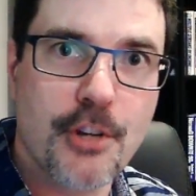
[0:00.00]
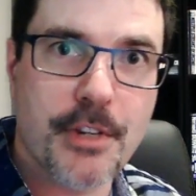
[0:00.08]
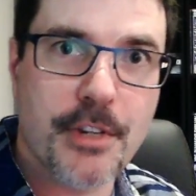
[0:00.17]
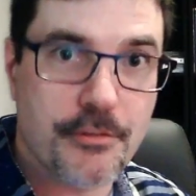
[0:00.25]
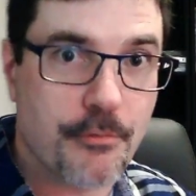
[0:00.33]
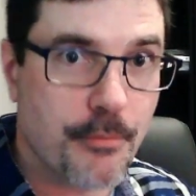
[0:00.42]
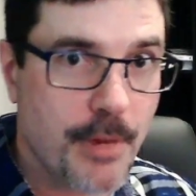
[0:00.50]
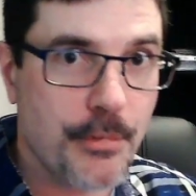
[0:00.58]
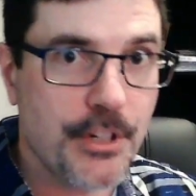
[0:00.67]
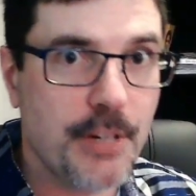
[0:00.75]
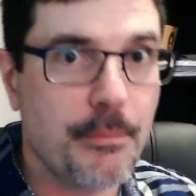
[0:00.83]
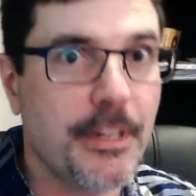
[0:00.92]
Because
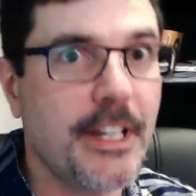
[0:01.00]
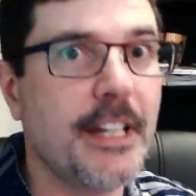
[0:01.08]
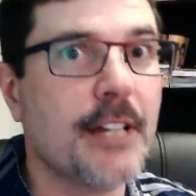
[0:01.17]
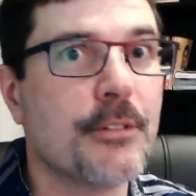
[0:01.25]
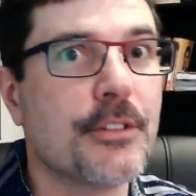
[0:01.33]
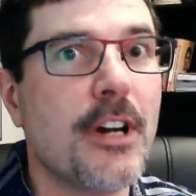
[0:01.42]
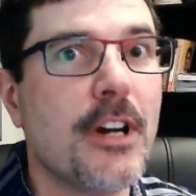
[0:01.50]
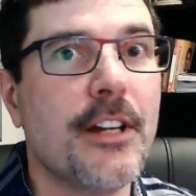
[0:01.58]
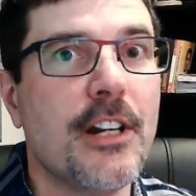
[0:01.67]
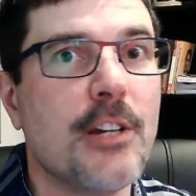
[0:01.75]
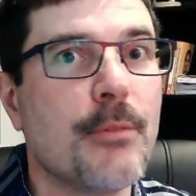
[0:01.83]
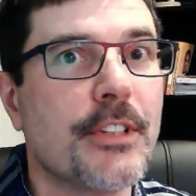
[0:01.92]
remember in the beginning, I was
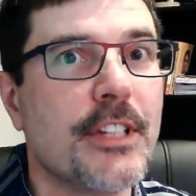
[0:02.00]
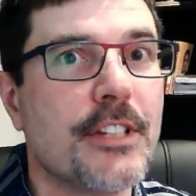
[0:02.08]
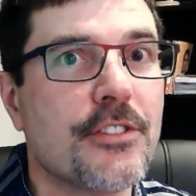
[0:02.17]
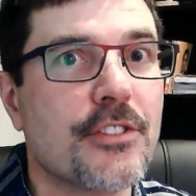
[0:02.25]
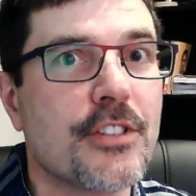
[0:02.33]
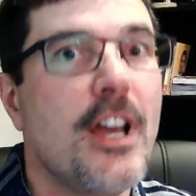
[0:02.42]
talking about this is